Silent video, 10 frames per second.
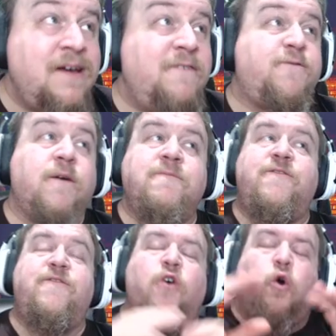From
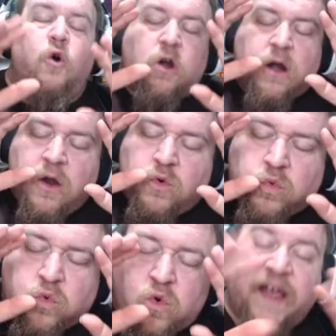4
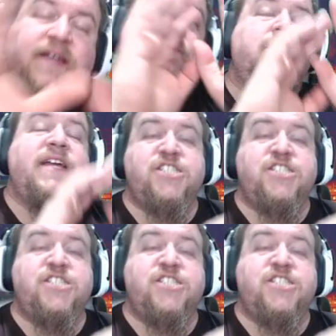randomly